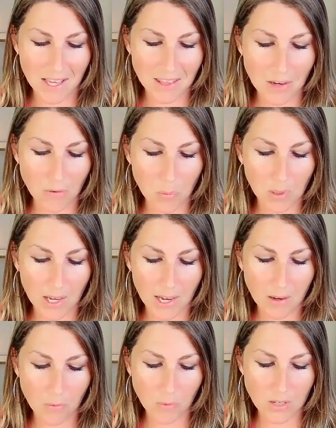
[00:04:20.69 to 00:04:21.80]
They
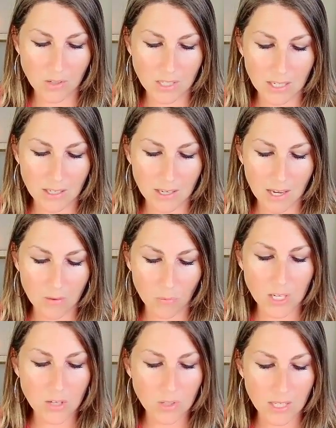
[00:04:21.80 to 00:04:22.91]
reply, when you sit
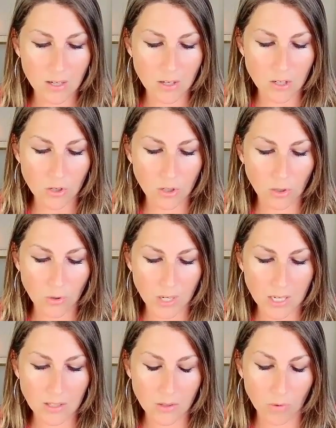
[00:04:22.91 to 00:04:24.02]
on your
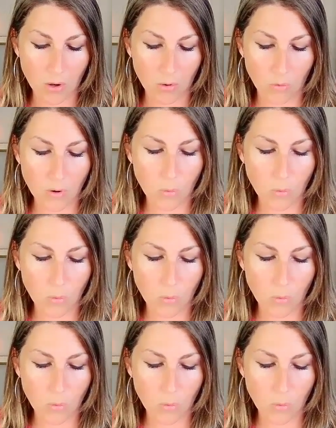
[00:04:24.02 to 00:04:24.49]
glorious throne,